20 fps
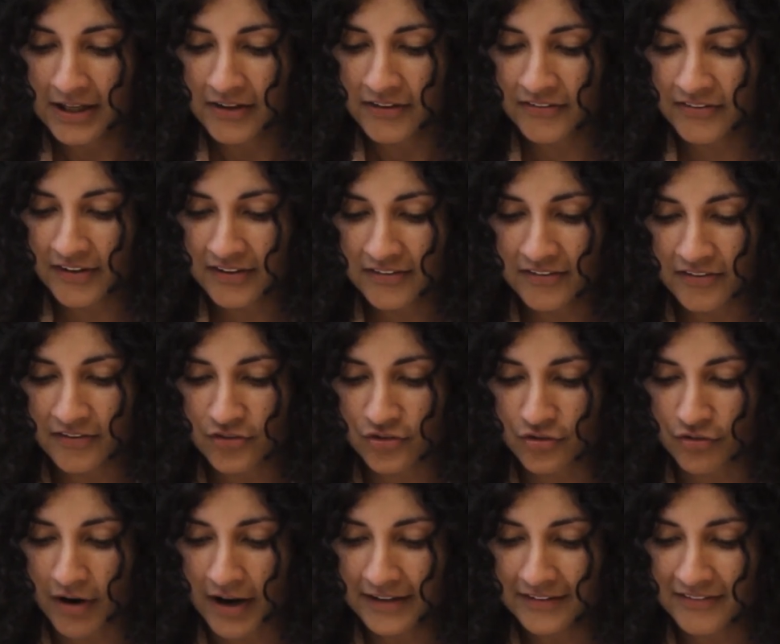
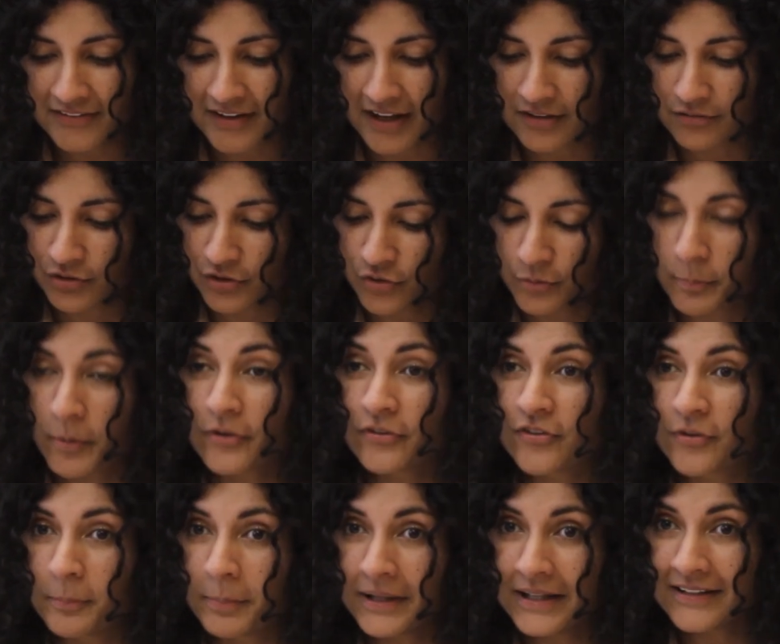citizens' rights and
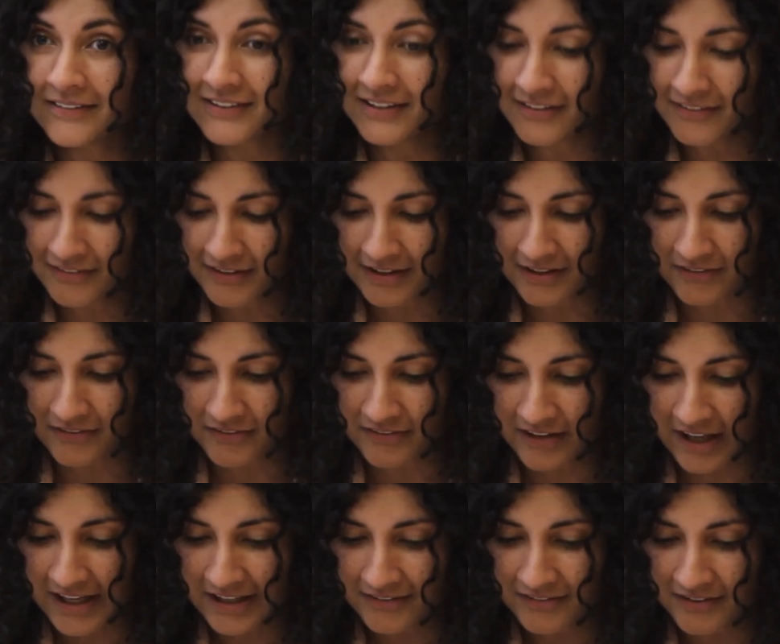responsibilities in the
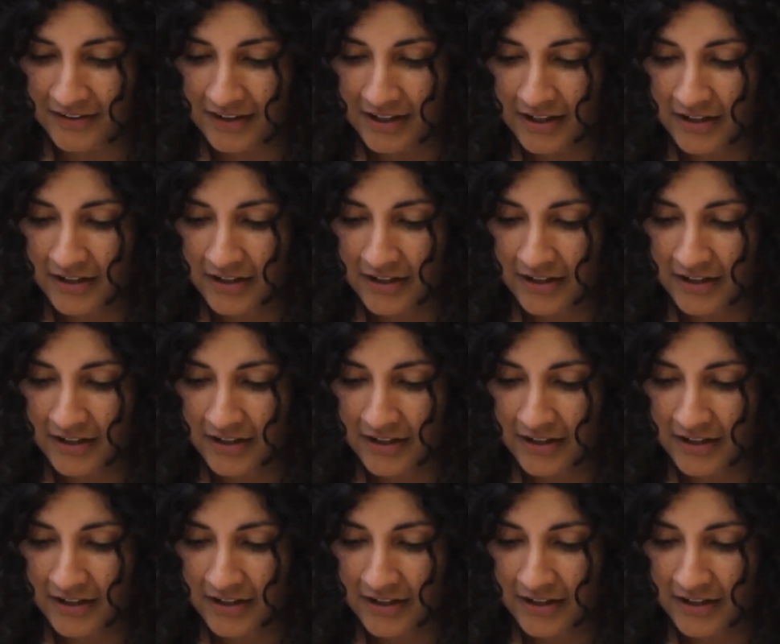state,